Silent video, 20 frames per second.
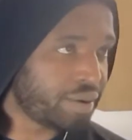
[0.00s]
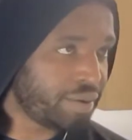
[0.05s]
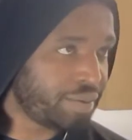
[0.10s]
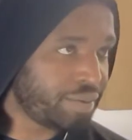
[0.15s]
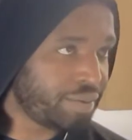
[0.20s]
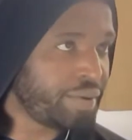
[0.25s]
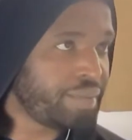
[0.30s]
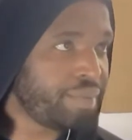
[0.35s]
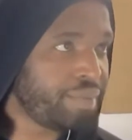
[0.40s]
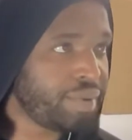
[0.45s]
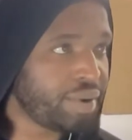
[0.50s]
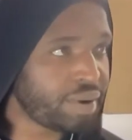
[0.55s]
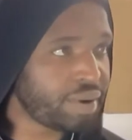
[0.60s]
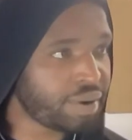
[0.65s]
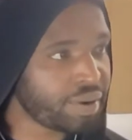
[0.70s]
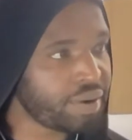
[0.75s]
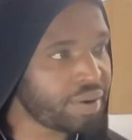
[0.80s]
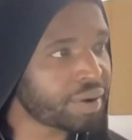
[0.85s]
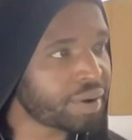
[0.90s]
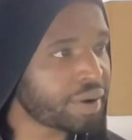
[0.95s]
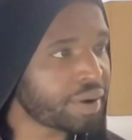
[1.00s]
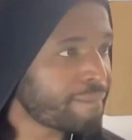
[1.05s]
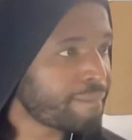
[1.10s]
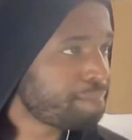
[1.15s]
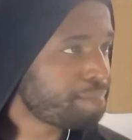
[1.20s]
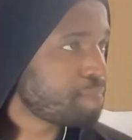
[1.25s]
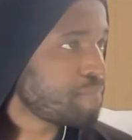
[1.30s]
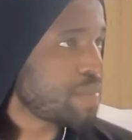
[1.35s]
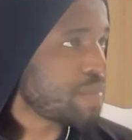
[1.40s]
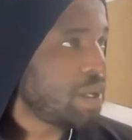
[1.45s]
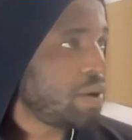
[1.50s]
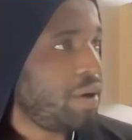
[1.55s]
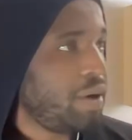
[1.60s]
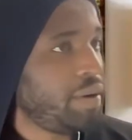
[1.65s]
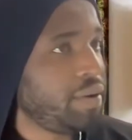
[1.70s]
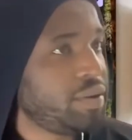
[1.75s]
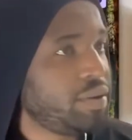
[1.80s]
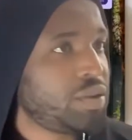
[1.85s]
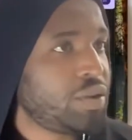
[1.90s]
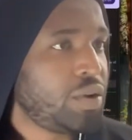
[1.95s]
Remember? Okay. All
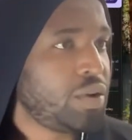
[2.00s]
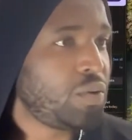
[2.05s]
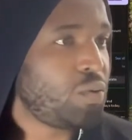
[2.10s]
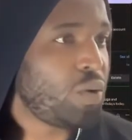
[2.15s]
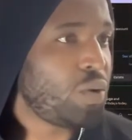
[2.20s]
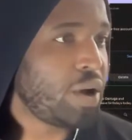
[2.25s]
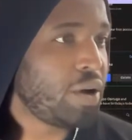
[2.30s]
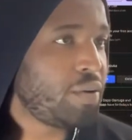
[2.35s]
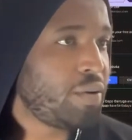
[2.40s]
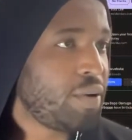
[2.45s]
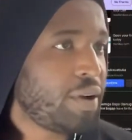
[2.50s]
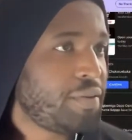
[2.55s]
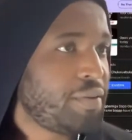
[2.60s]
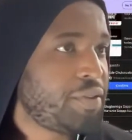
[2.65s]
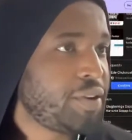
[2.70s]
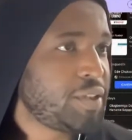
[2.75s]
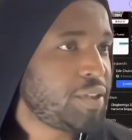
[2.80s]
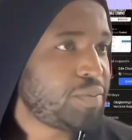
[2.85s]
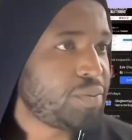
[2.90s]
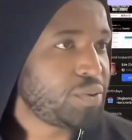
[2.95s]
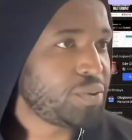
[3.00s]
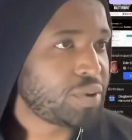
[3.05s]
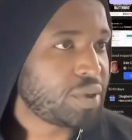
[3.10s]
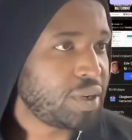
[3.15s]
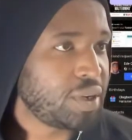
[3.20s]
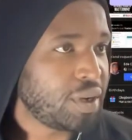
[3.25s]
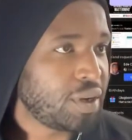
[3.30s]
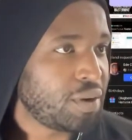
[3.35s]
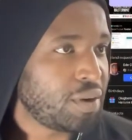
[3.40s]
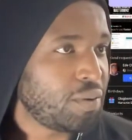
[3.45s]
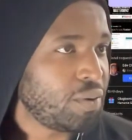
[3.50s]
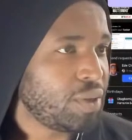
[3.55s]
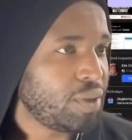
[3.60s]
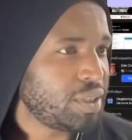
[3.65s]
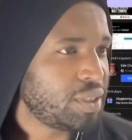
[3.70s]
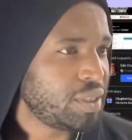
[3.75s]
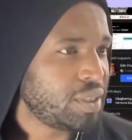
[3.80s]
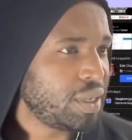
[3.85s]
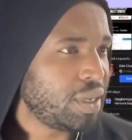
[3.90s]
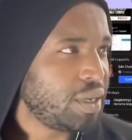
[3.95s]
right. So we are on our Facebook now.
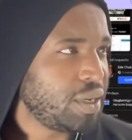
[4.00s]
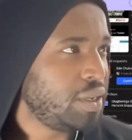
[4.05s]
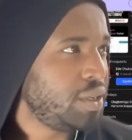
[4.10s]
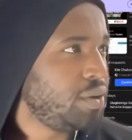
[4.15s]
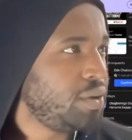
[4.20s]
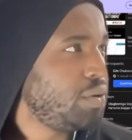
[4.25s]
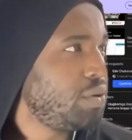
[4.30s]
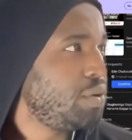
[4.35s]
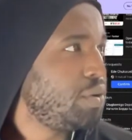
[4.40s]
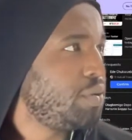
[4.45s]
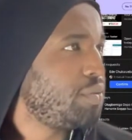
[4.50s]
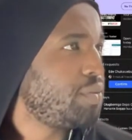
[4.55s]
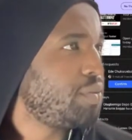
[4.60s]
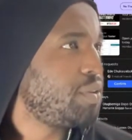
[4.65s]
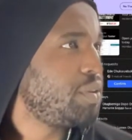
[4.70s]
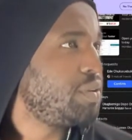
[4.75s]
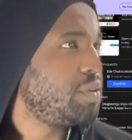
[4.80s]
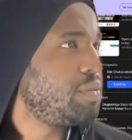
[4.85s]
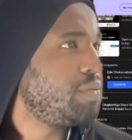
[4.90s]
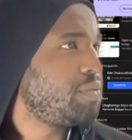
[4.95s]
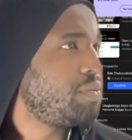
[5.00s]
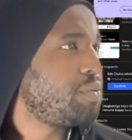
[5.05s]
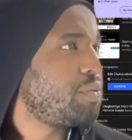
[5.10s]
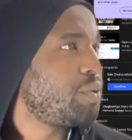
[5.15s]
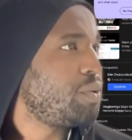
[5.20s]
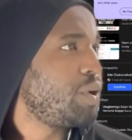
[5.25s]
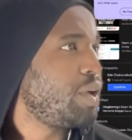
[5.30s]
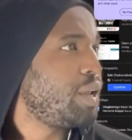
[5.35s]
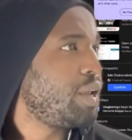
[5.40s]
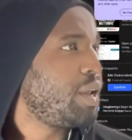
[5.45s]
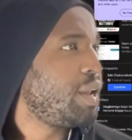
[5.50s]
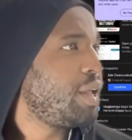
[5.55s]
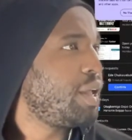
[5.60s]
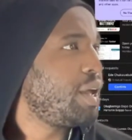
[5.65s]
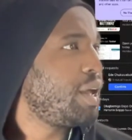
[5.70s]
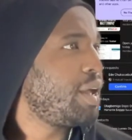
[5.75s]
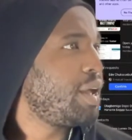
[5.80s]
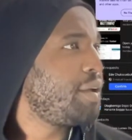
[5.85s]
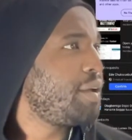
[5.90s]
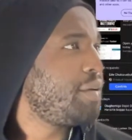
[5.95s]
One thing I didn't know if we are
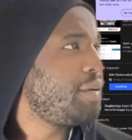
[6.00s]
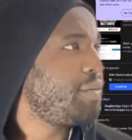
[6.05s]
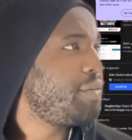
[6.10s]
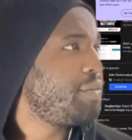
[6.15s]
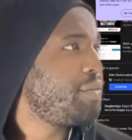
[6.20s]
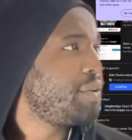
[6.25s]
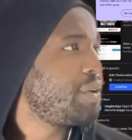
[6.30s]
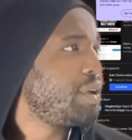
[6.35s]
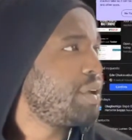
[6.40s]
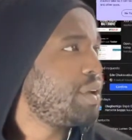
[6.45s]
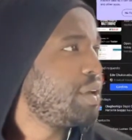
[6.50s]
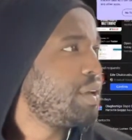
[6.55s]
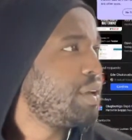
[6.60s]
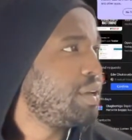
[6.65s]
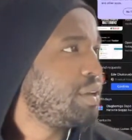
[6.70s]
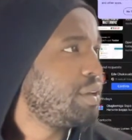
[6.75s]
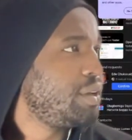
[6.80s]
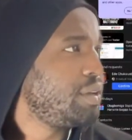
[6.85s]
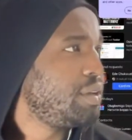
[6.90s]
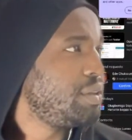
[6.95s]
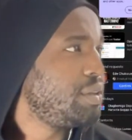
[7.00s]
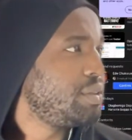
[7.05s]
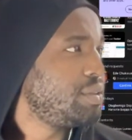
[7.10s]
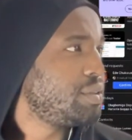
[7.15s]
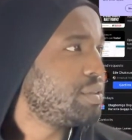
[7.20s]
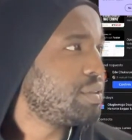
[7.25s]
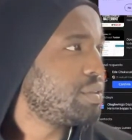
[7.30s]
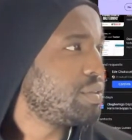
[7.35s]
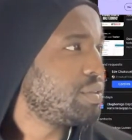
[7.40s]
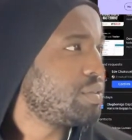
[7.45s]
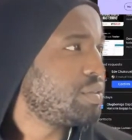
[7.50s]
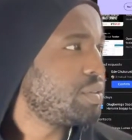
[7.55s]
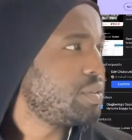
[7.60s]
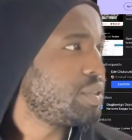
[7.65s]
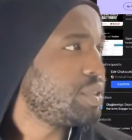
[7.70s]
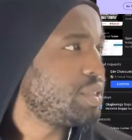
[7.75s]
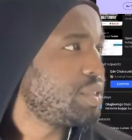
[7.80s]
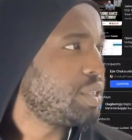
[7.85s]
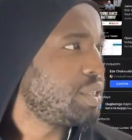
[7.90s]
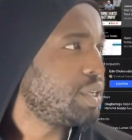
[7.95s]
live. Is need to
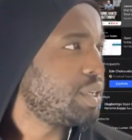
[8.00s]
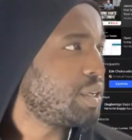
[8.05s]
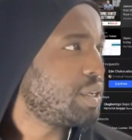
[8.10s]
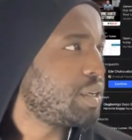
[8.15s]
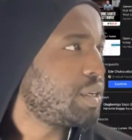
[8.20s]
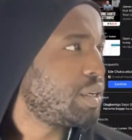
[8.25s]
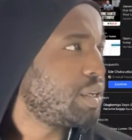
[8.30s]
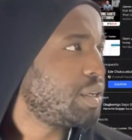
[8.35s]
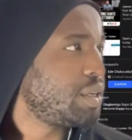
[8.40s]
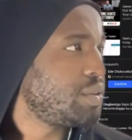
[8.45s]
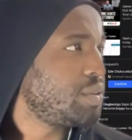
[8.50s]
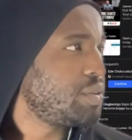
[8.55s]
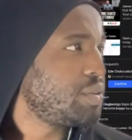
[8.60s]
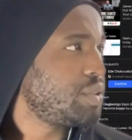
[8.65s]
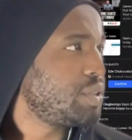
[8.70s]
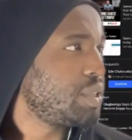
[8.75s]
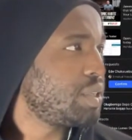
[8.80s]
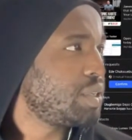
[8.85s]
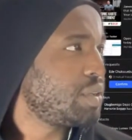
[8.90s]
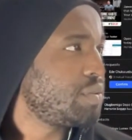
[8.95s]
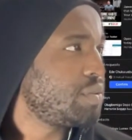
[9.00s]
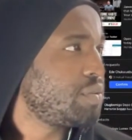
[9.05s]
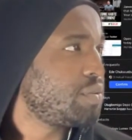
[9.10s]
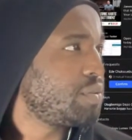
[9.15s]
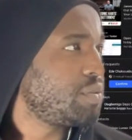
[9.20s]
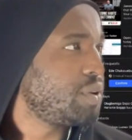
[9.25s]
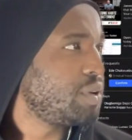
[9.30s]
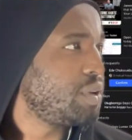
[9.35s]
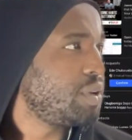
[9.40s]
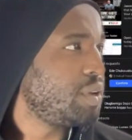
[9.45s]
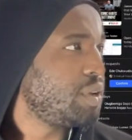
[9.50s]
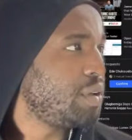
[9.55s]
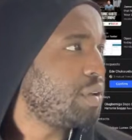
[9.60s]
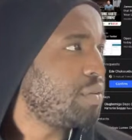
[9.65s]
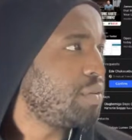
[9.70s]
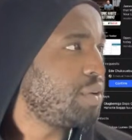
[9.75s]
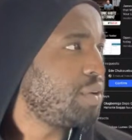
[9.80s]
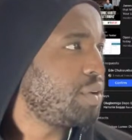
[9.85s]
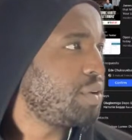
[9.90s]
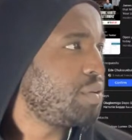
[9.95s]
check. I need to check if we're
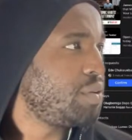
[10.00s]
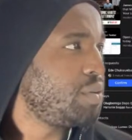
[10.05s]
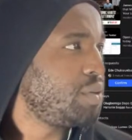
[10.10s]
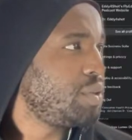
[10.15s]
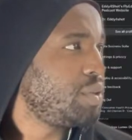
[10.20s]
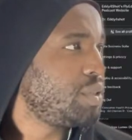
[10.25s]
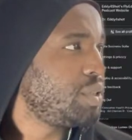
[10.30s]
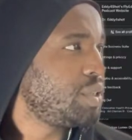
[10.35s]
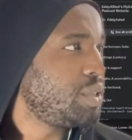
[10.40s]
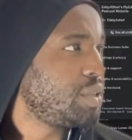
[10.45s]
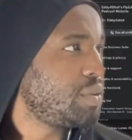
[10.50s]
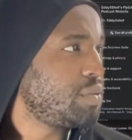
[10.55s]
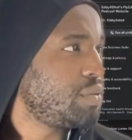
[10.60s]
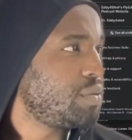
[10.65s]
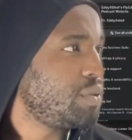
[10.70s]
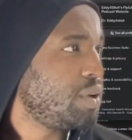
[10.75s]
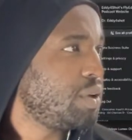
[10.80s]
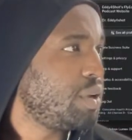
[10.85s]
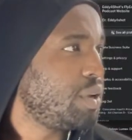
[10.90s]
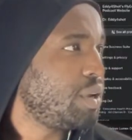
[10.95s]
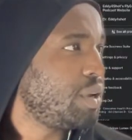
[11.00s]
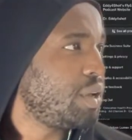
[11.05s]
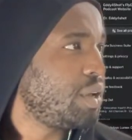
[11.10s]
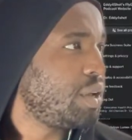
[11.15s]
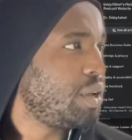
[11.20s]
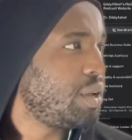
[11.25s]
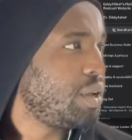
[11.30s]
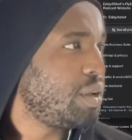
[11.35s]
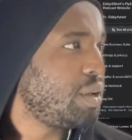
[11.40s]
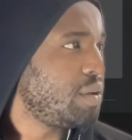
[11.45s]
live. How do we check if we're live?